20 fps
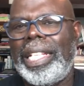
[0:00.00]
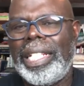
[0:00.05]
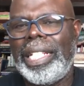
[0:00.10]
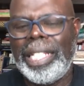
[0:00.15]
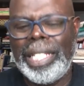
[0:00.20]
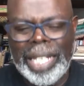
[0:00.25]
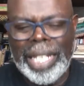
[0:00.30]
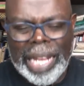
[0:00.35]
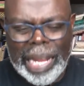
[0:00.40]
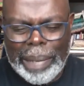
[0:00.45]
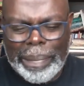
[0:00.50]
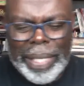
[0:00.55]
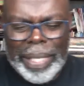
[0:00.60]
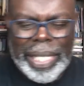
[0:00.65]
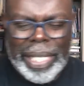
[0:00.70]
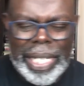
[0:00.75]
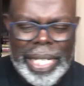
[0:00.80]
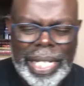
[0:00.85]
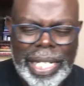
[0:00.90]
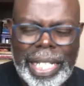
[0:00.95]

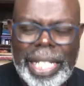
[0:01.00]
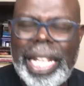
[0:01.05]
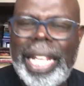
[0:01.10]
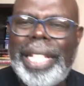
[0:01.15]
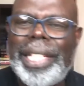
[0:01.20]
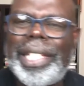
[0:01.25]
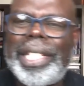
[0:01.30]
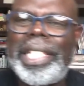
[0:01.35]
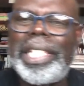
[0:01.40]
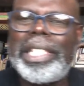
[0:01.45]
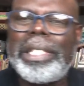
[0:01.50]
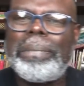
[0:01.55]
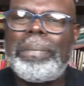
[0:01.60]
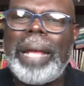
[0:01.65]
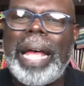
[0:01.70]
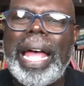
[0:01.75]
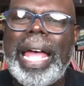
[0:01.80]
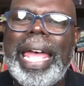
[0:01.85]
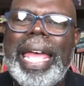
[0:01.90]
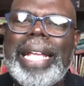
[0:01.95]
Numbing the senses
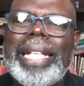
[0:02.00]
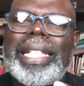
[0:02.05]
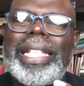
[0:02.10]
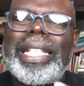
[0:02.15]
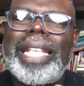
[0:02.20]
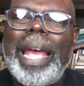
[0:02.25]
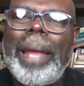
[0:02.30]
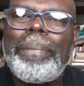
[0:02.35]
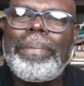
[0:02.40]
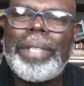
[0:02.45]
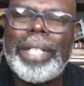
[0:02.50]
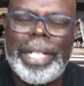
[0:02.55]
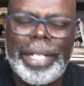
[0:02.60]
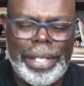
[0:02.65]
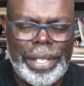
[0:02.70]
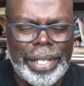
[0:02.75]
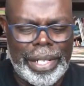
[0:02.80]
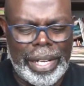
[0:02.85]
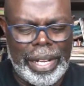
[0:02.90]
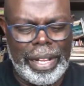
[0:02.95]
by
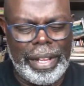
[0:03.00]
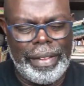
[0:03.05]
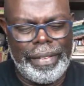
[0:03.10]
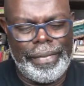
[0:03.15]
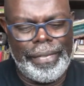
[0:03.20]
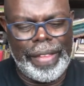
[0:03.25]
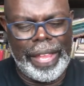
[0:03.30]
acceptance of